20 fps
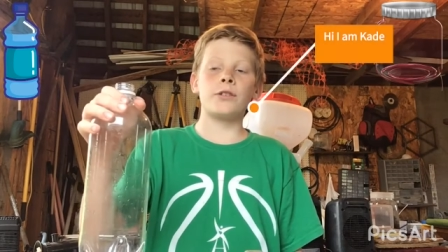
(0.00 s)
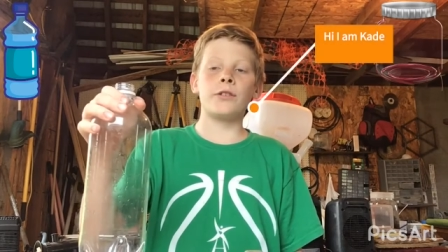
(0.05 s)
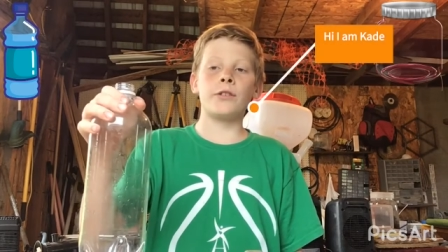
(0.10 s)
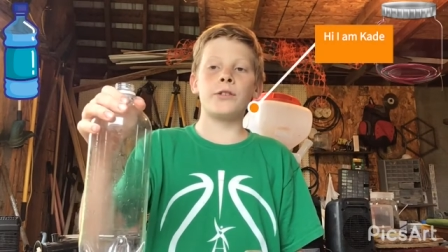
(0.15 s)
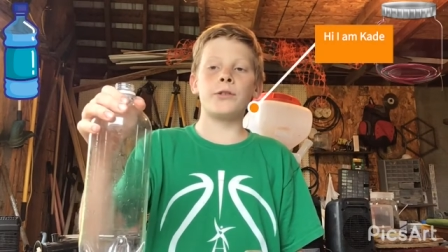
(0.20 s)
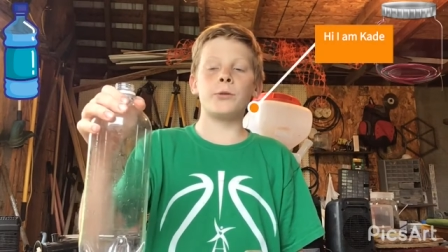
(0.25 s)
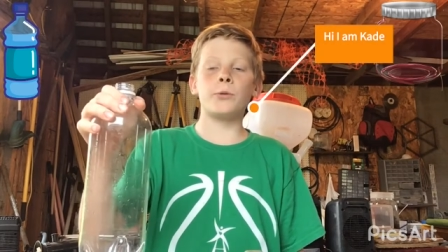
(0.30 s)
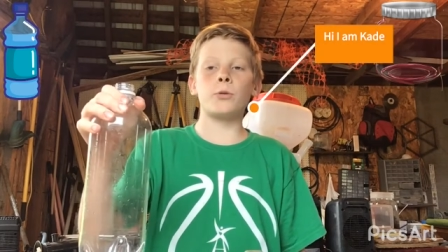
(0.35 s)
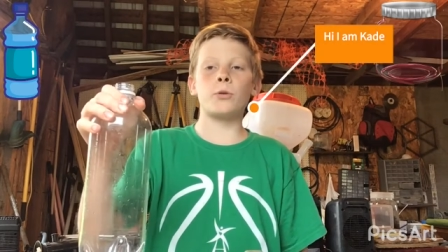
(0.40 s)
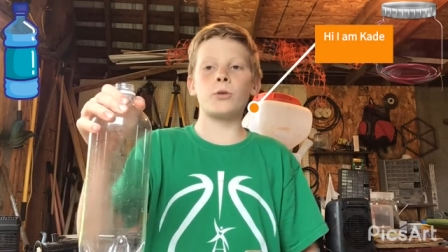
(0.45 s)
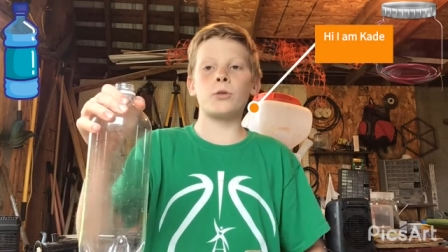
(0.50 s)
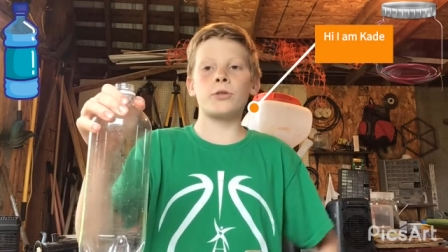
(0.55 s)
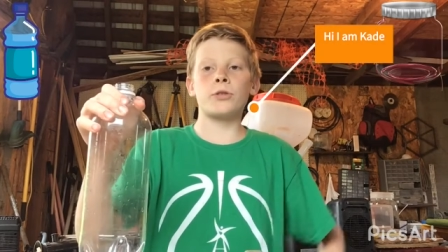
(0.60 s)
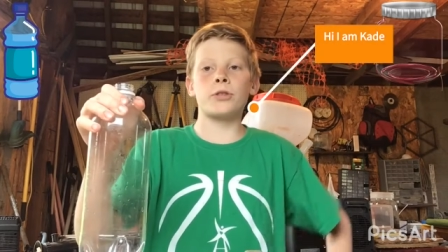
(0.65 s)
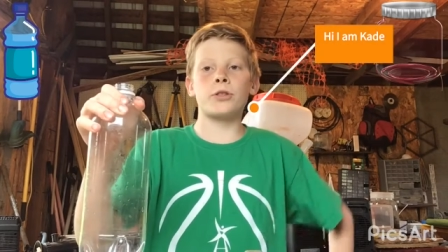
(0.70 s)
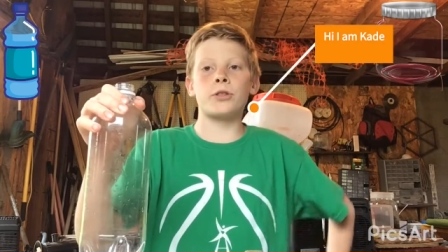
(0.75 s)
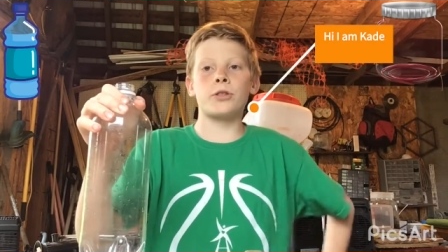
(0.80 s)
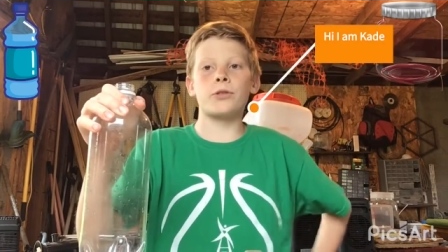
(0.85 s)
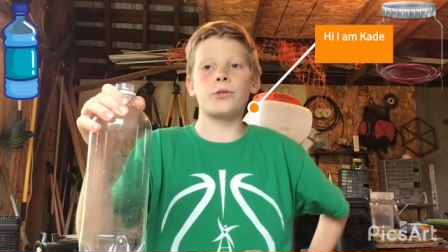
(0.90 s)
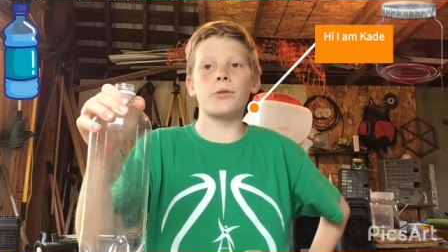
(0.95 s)
tools
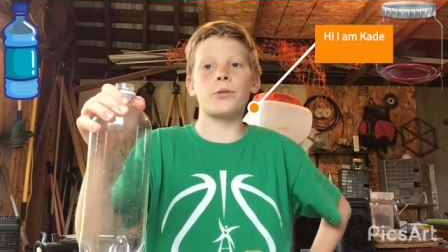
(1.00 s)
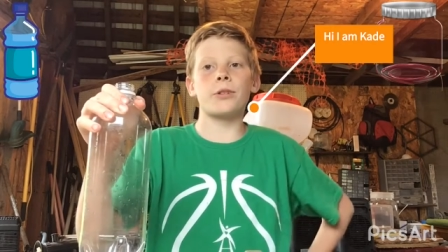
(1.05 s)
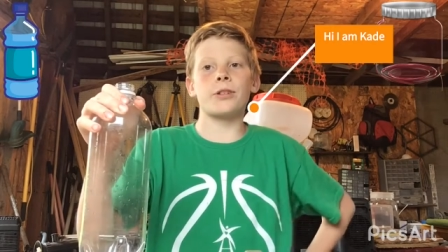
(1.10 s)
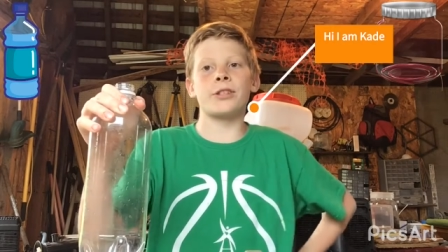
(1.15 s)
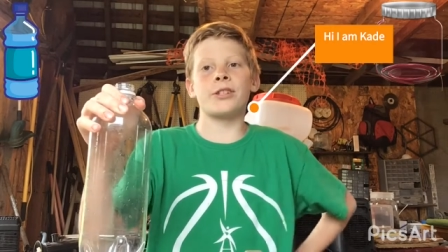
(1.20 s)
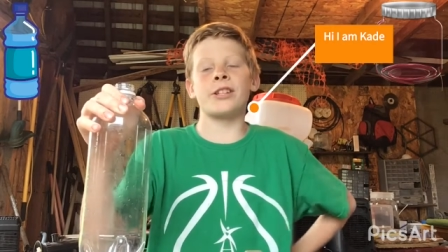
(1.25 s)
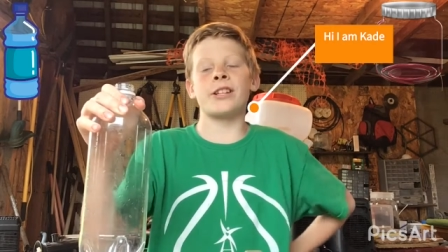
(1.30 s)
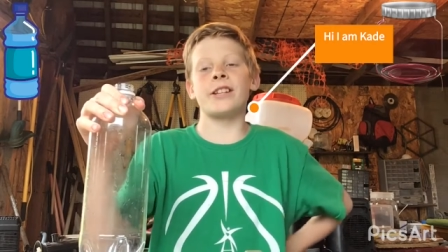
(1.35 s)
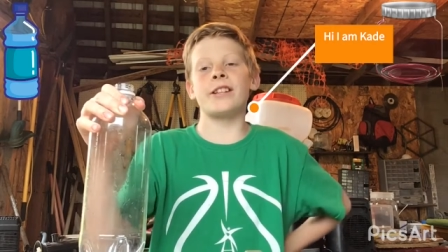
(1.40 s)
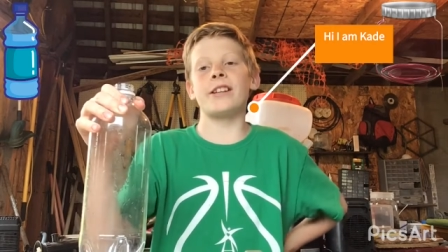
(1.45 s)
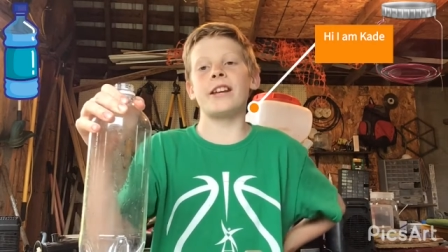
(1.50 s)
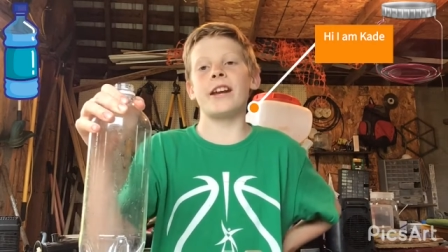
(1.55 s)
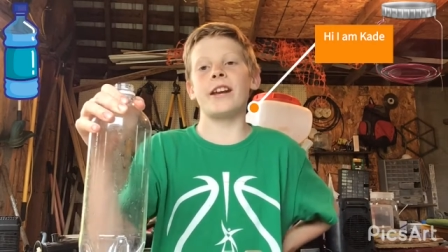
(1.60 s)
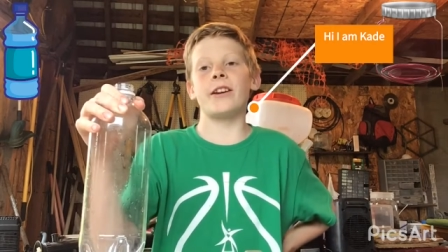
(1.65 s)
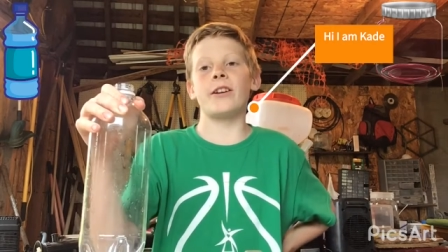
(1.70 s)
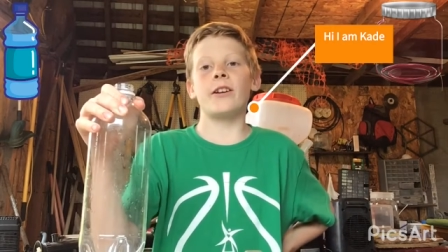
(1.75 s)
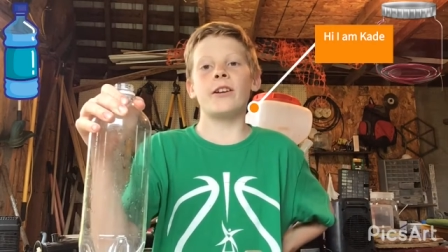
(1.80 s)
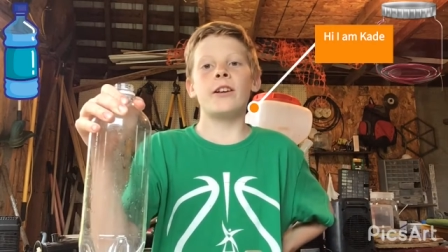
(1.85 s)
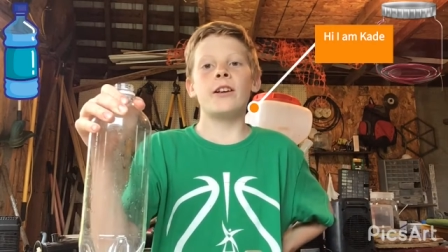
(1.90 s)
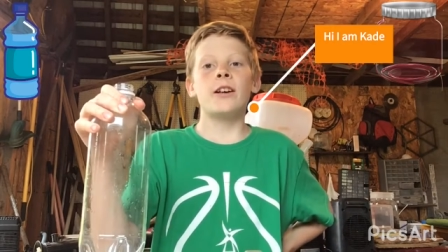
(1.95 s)
storage
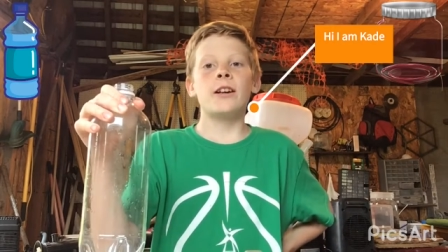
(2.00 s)
container.